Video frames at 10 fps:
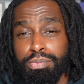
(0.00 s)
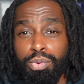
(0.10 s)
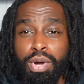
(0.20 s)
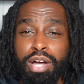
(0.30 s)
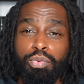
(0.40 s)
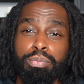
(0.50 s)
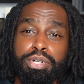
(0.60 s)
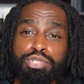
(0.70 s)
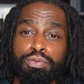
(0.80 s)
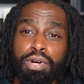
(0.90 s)
have been rocking
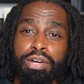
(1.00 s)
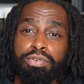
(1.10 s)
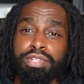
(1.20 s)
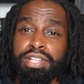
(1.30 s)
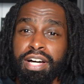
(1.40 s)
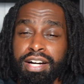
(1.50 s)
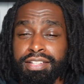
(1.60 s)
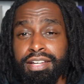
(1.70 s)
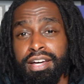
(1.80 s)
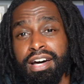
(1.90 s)
with Fragrantly
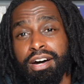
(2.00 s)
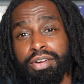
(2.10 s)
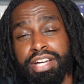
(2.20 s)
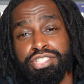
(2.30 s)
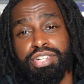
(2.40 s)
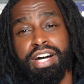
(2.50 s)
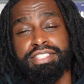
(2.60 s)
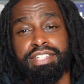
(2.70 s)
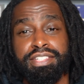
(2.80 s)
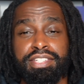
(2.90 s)
Locd. I'll catch you
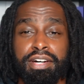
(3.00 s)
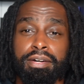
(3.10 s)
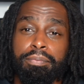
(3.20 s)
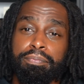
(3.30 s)
guys next time.